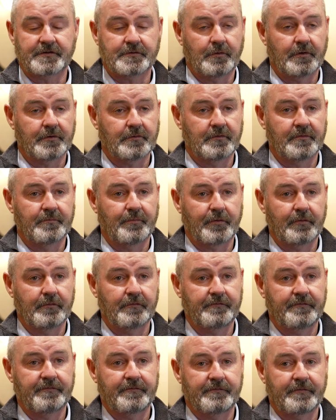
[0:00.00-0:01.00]
the squad will
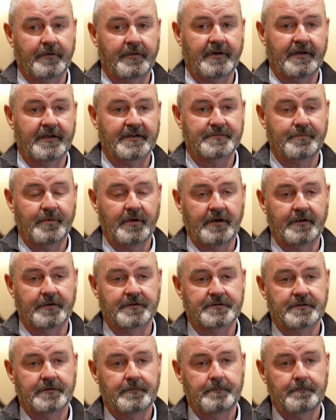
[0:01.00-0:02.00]
improve for that
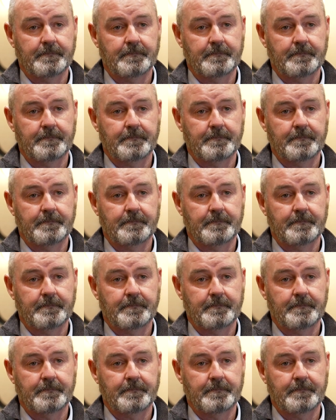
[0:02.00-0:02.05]
experience.